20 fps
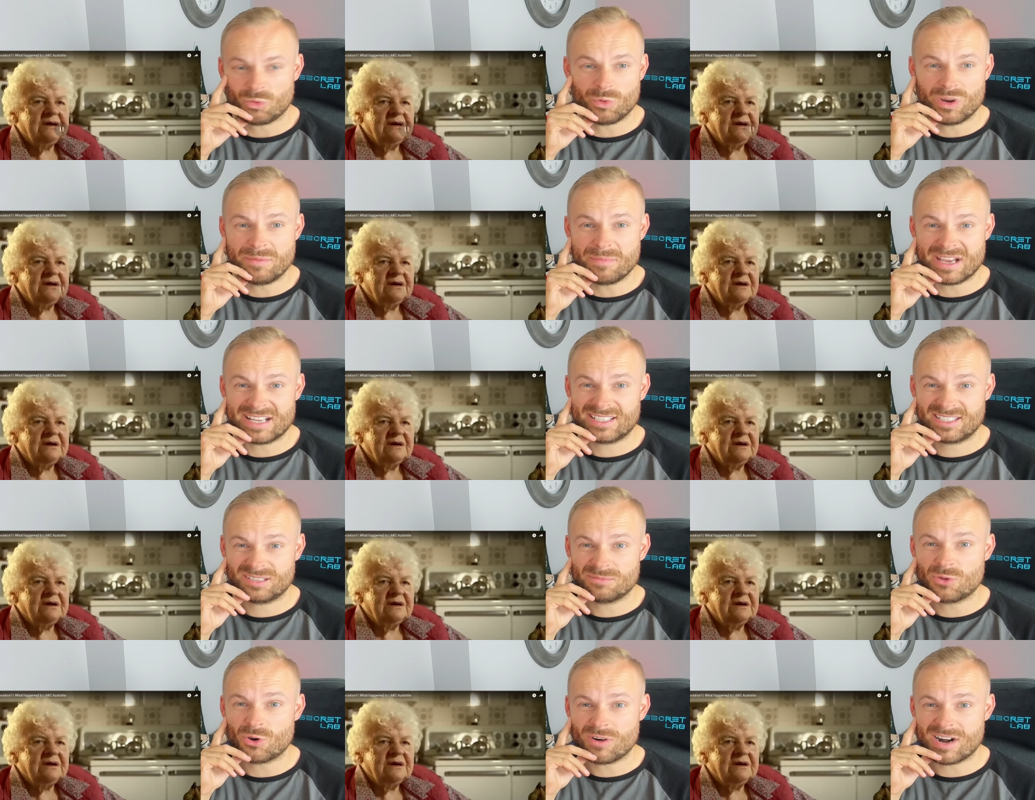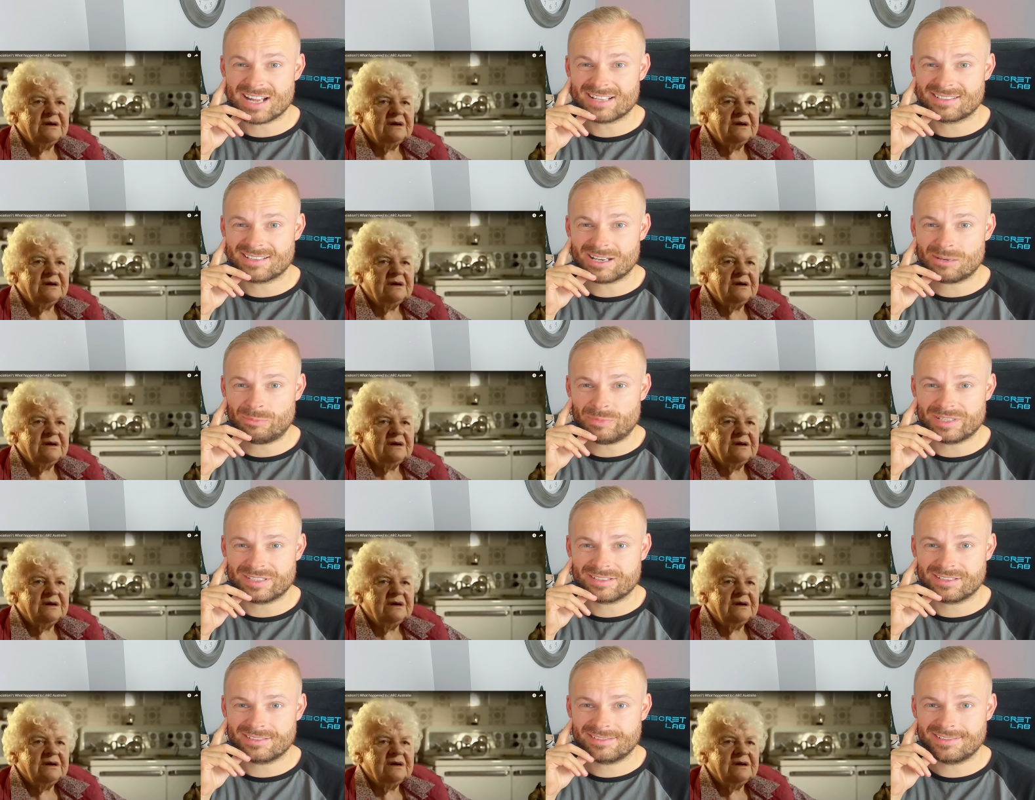Speaker 1: We made some more Anzac
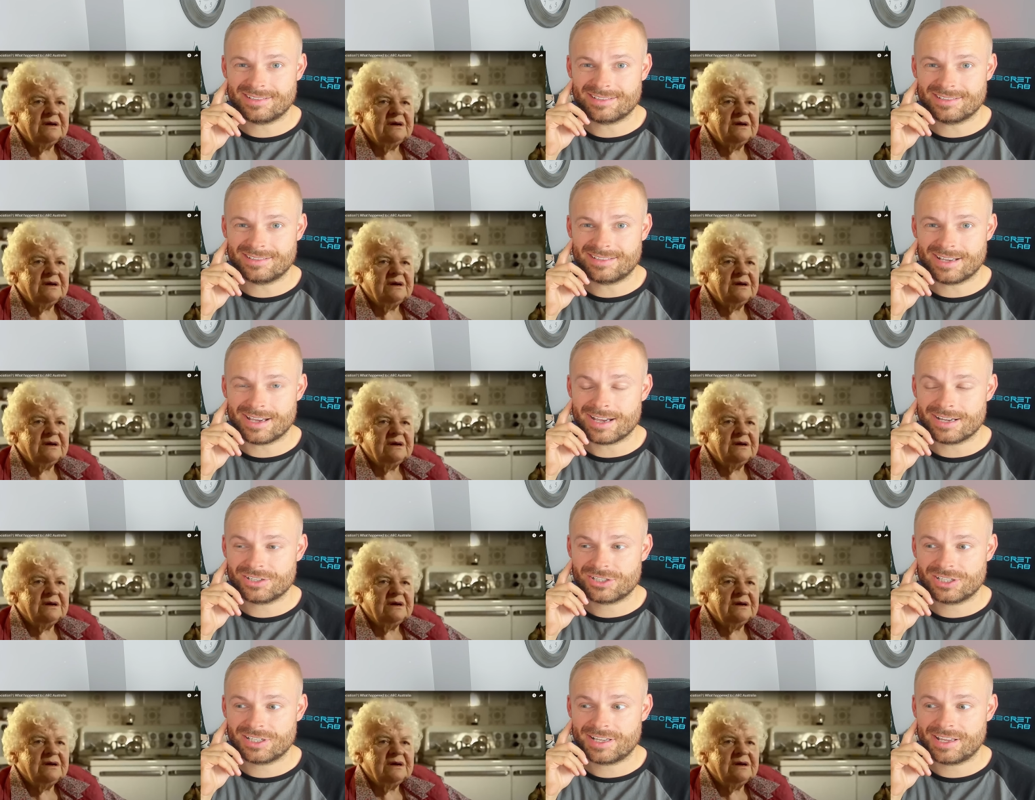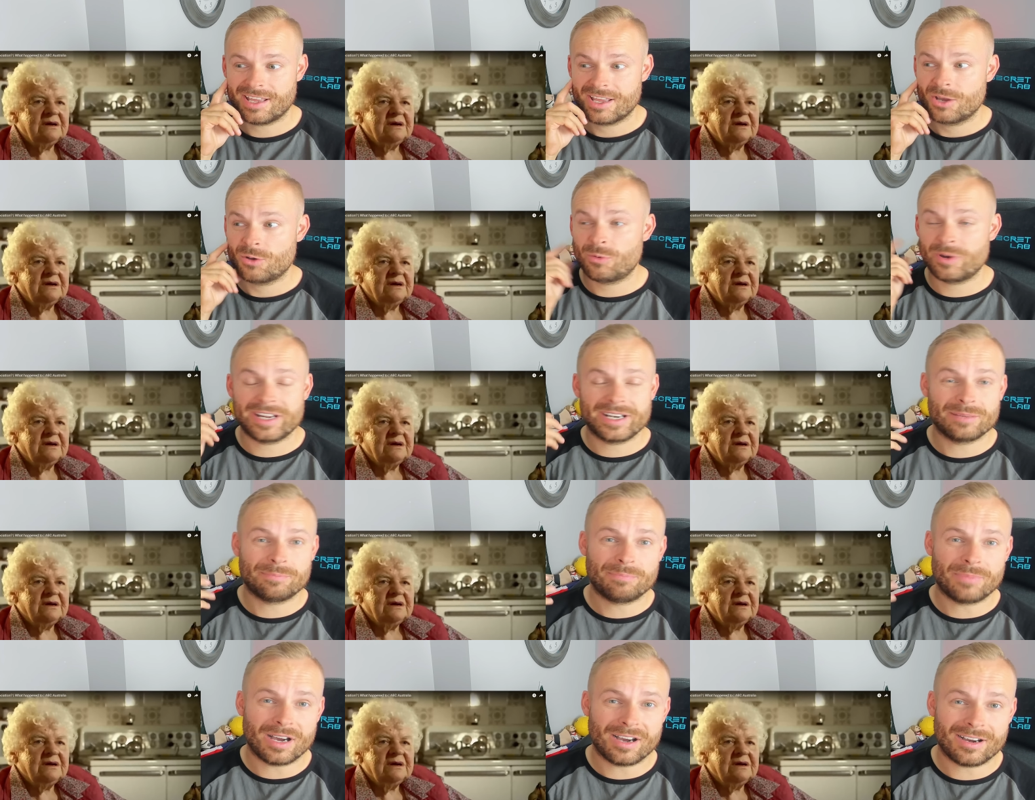biscuits the other day, actually. We
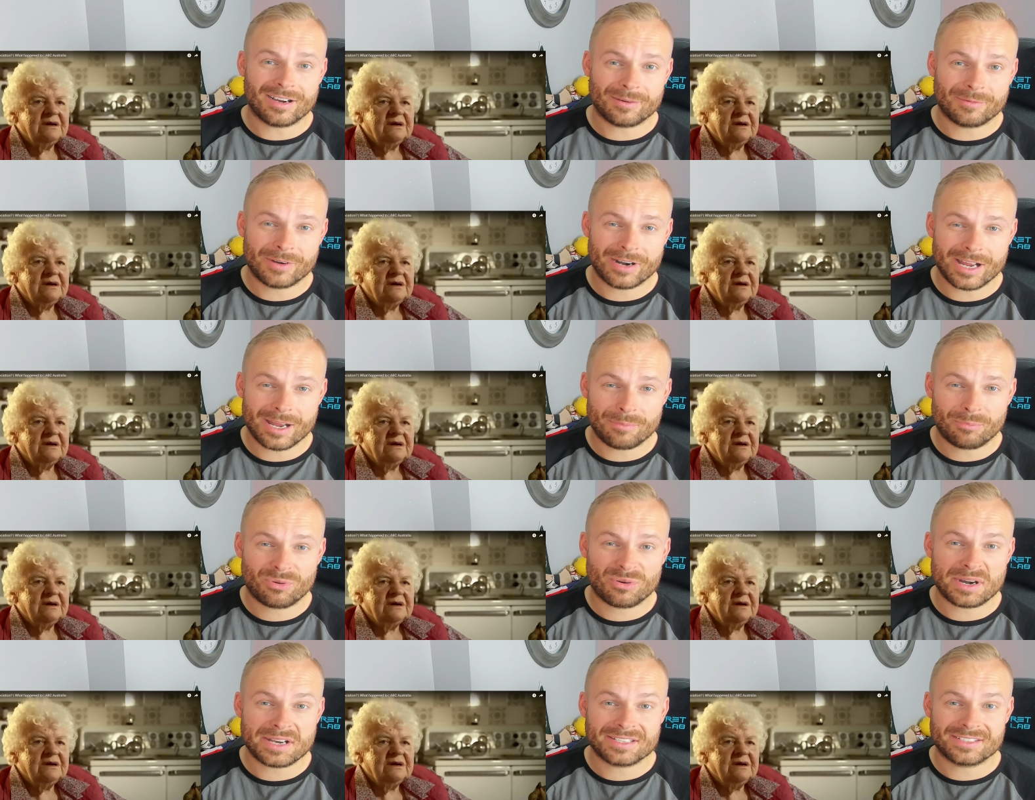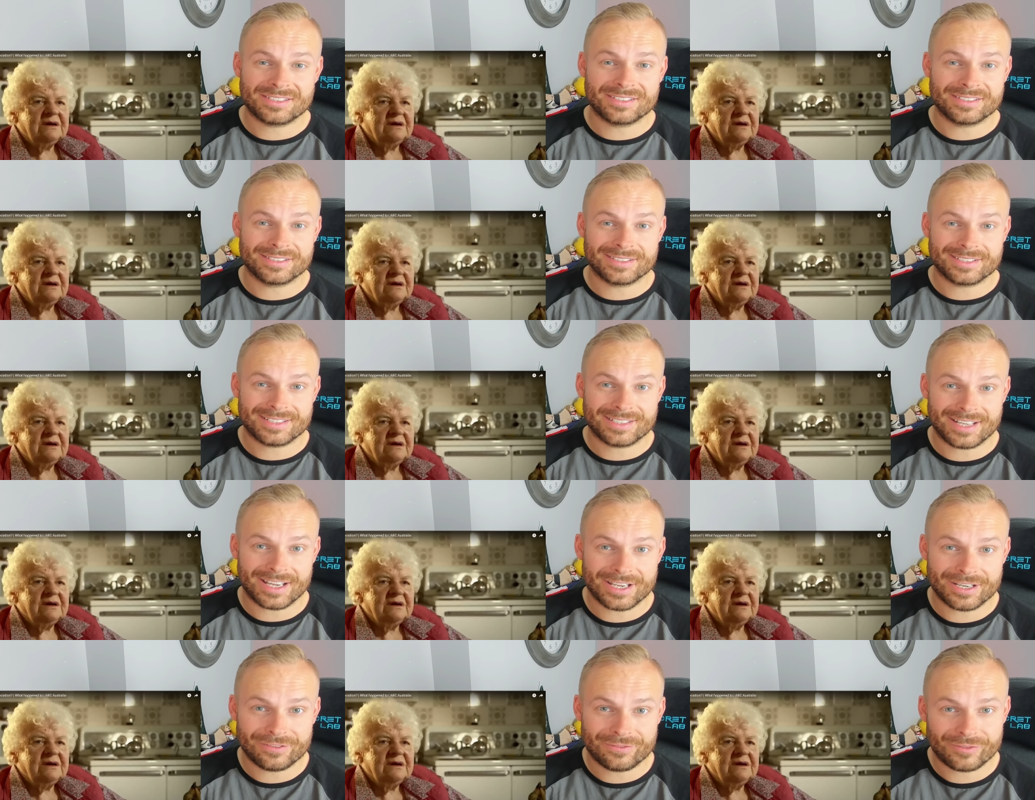had our President's
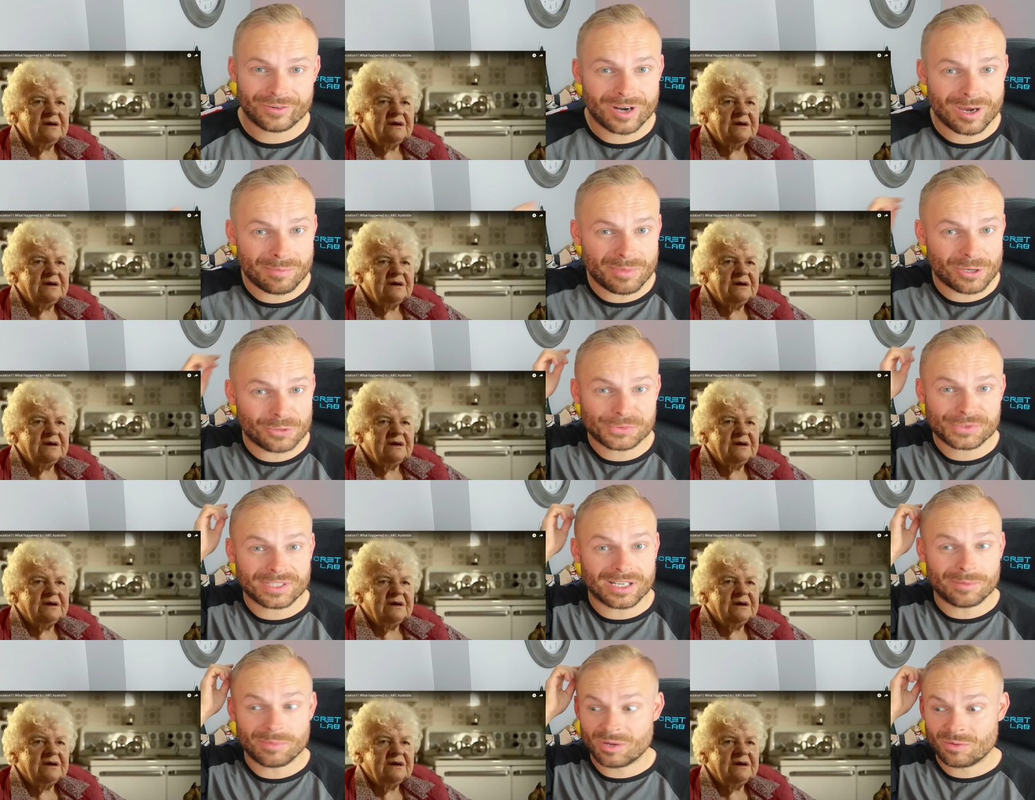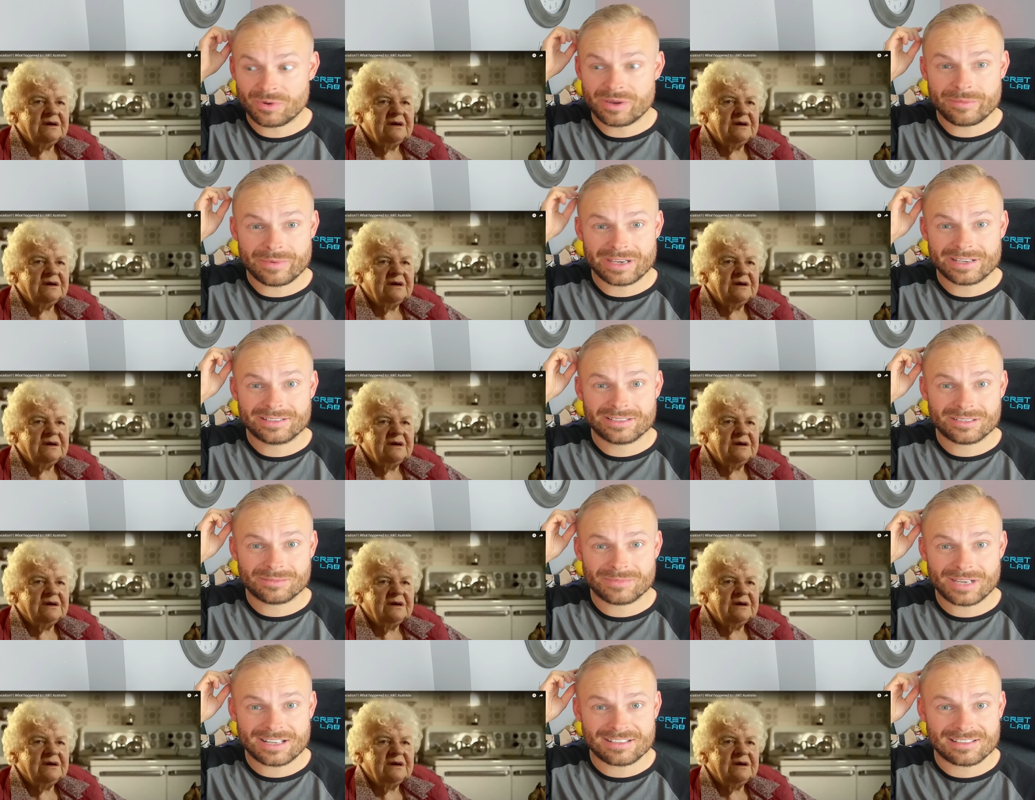Day for our bowls club, and we made
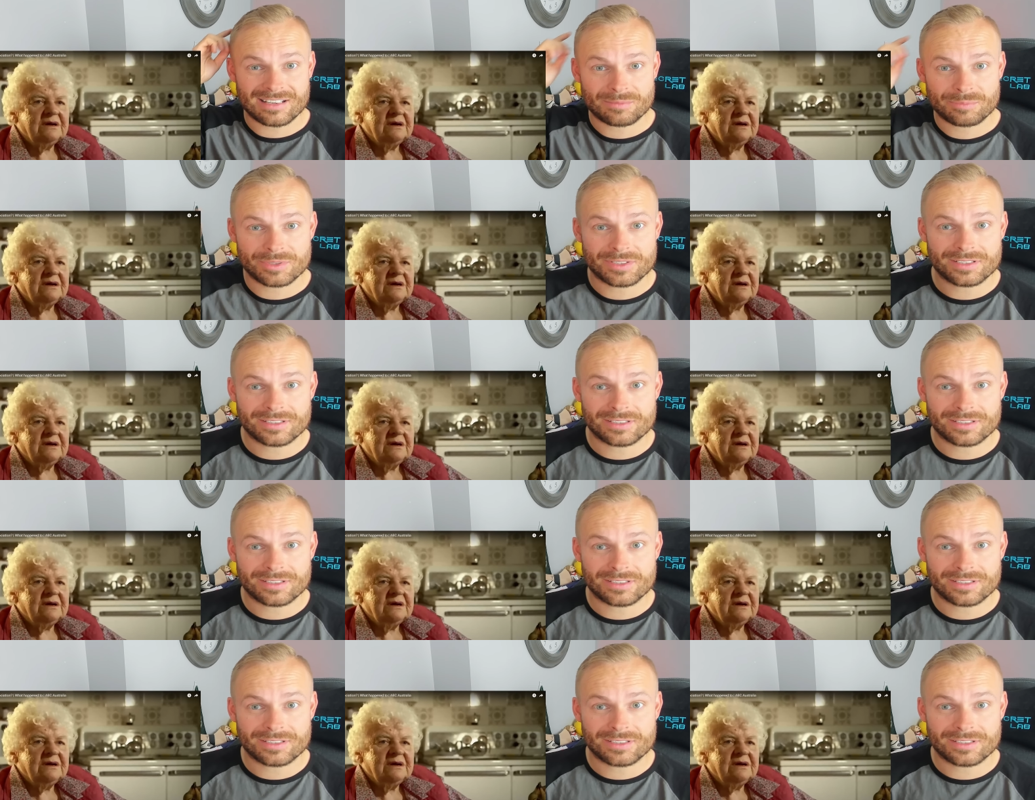some Anzac